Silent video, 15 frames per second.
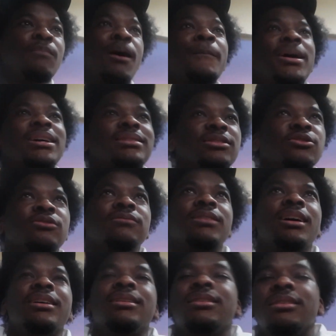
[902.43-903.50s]
by myself.
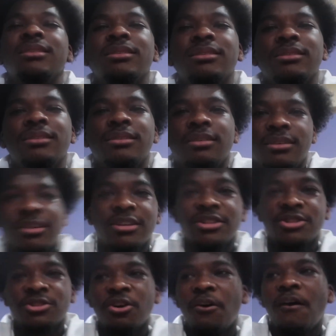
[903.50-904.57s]
Like,
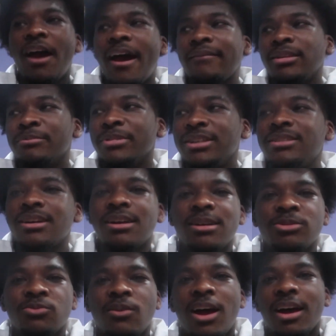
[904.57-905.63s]
it's gonna have to be
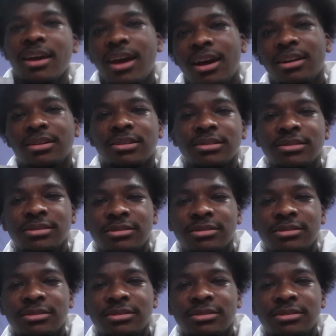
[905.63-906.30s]
times where I gotta,